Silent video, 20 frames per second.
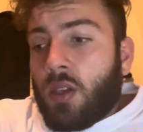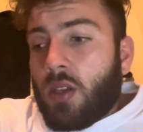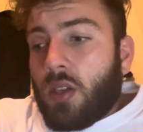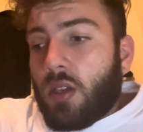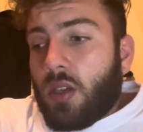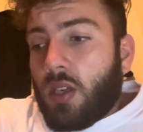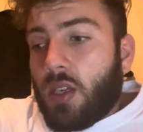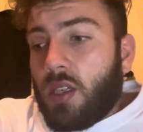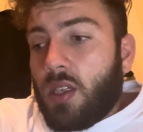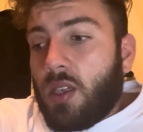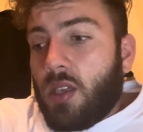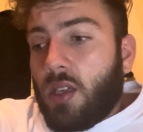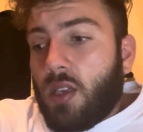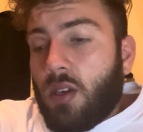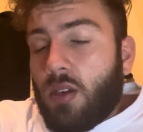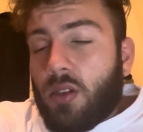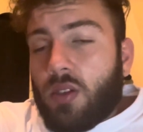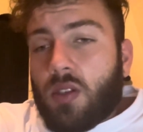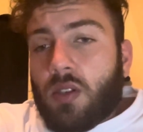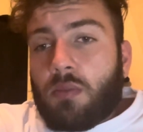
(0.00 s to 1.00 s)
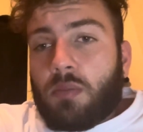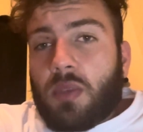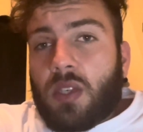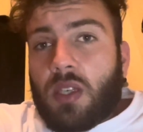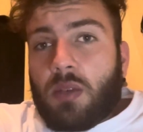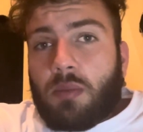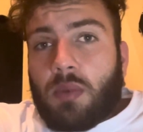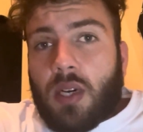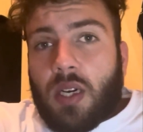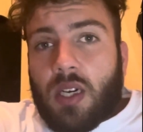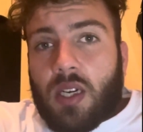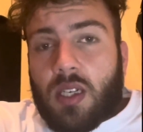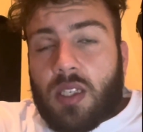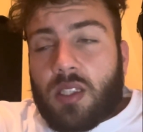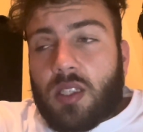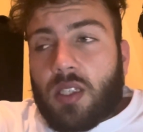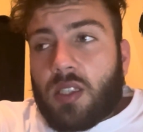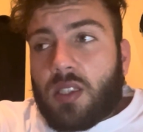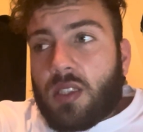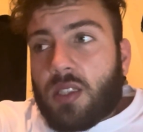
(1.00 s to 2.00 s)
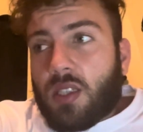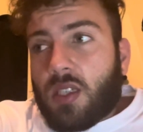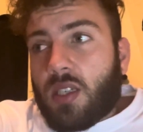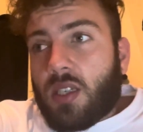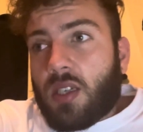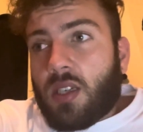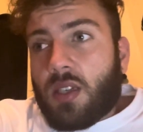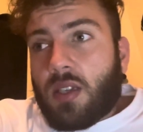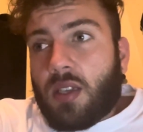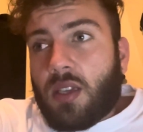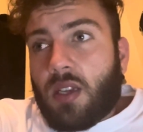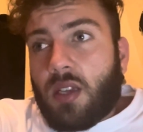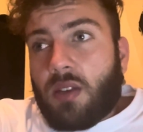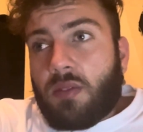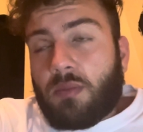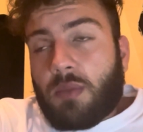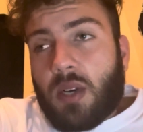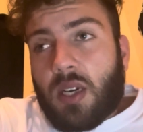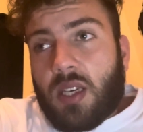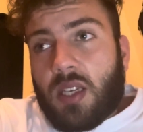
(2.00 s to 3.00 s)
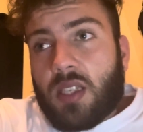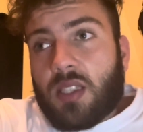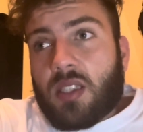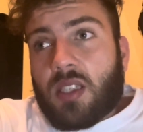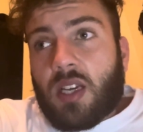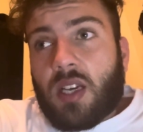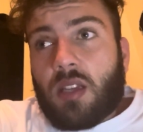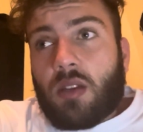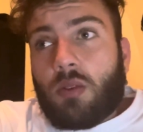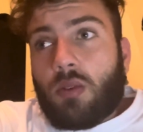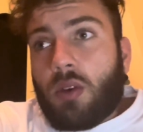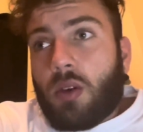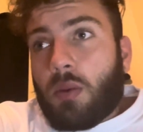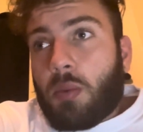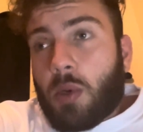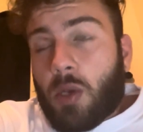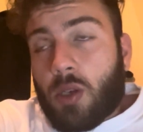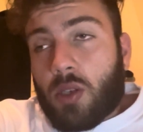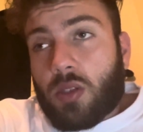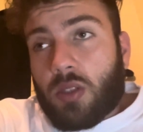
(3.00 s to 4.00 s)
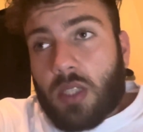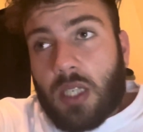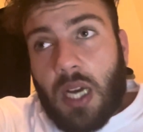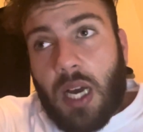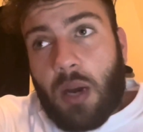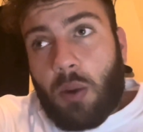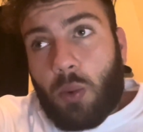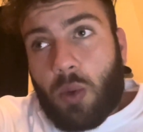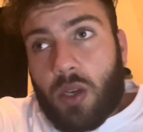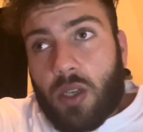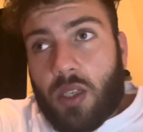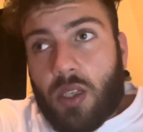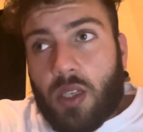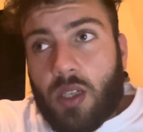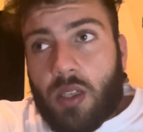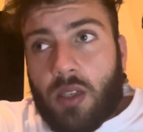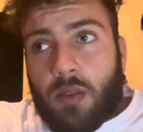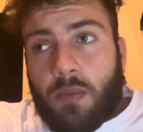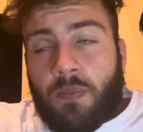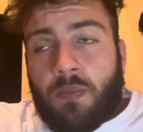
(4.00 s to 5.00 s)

He looked at me in my eyes and said, if my kids can do it because God wanted it,